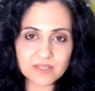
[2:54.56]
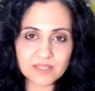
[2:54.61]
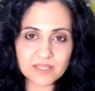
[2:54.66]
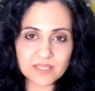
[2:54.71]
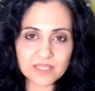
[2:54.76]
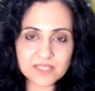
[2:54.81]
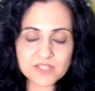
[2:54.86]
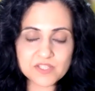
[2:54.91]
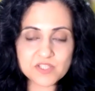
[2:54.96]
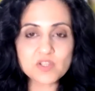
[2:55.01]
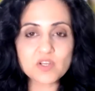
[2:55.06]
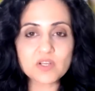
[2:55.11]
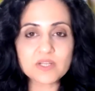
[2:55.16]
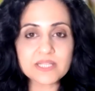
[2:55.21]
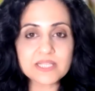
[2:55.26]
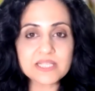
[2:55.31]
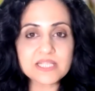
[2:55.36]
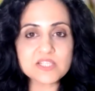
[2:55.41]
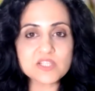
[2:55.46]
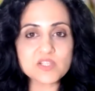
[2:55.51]
it's not
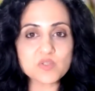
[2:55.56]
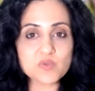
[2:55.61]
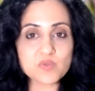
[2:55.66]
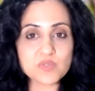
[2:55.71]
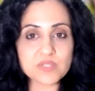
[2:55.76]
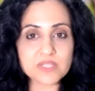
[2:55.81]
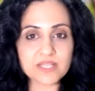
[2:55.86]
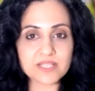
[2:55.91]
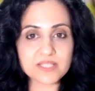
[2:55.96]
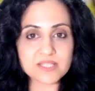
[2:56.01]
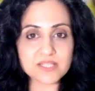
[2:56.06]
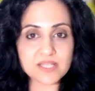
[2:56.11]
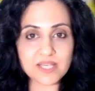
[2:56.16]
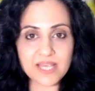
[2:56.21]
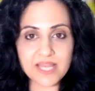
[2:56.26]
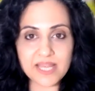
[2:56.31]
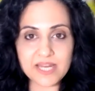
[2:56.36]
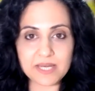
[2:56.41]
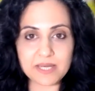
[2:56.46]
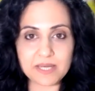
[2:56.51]
easy to take it
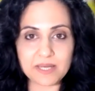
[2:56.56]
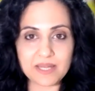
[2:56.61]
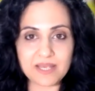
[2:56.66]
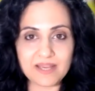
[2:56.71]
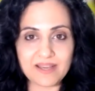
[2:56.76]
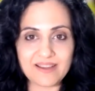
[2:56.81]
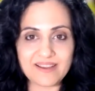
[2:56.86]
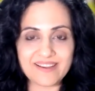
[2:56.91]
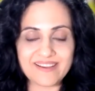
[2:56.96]
in.